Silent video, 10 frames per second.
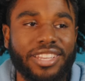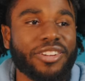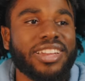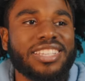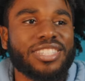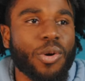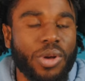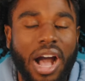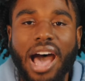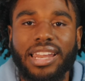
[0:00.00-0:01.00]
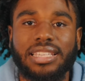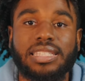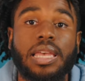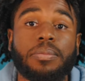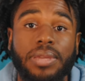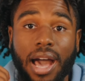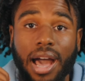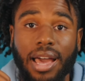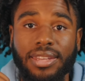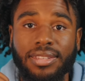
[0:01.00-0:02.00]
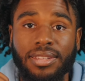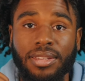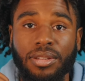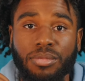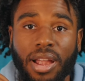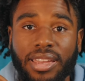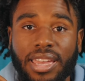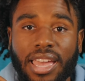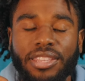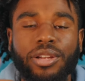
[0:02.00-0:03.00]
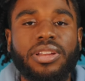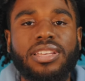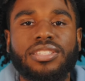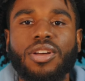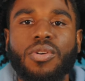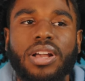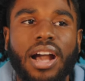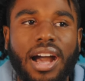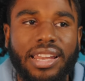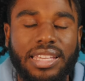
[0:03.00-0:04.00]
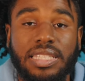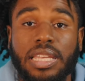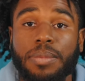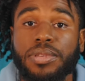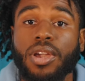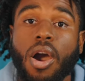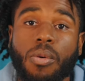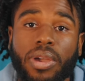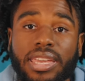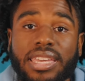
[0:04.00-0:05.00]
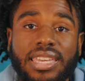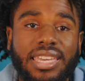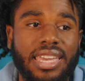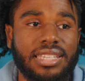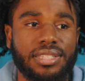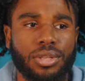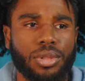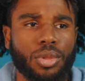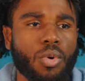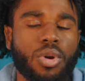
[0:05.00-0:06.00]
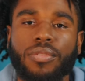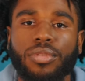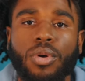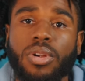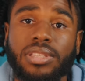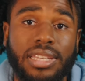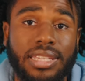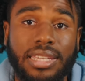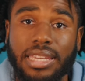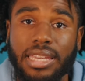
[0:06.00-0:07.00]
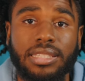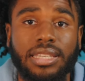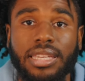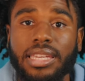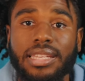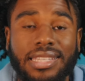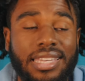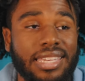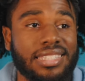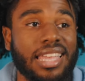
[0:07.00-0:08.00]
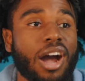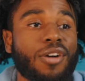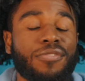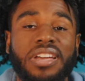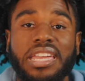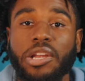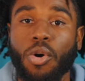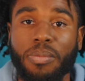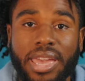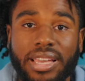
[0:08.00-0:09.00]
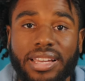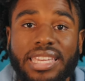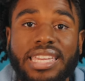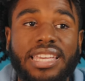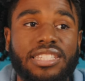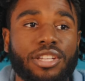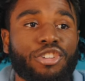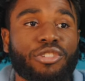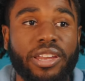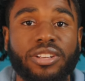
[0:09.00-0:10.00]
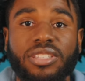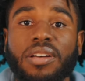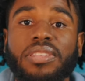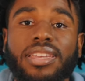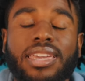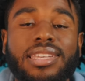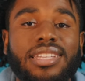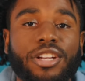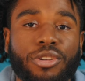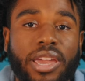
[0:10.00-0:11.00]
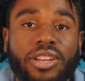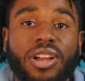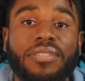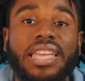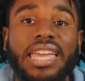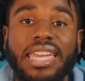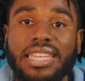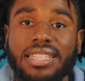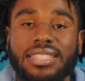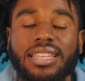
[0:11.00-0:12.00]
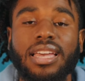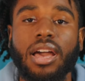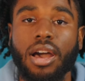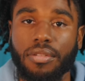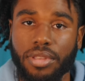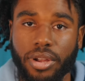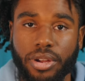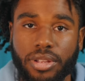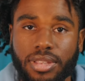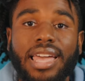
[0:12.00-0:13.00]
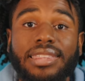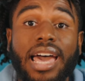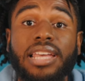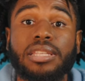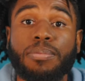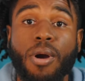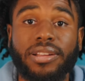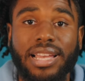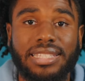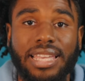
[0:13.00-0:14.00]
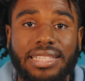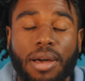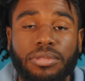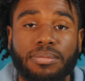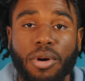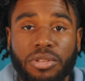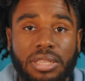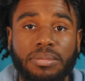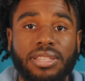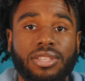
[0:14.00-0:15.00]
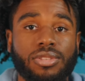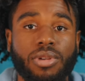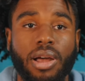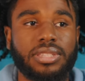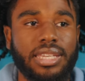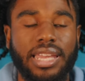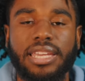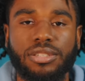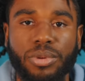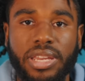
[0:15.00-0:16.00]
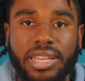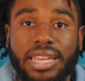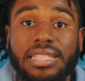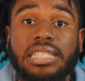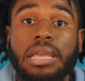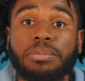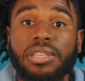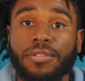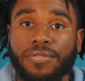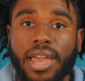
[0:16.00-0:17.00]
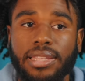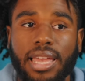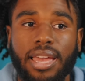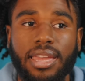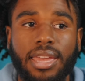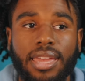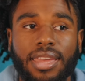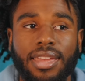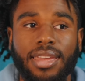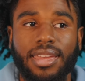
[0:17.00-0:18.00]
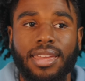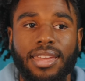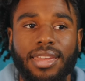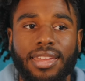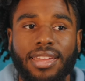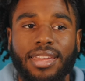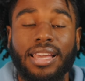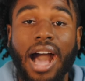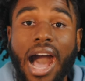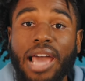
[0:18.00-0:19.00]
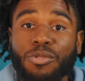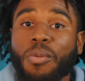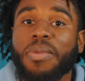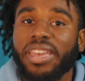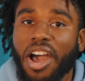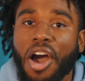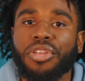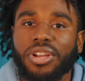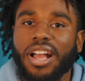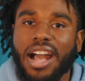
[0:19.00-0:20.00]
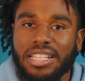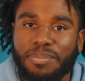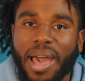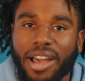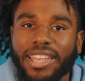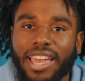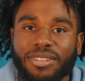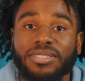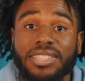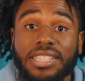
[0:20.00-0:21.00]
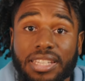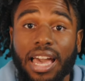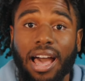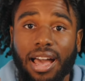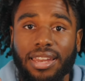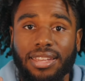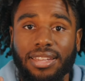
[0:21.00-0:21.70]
There is no God except God, right? There is no God except Yahweh. He is the Lord of Lords and the Kings of Kings. He is the Alpha and Omega. He is the creator of the ends of the earth. That is the part that stands out the most to me throughout today's reading is simply the fact that God will make other gods bow down to God.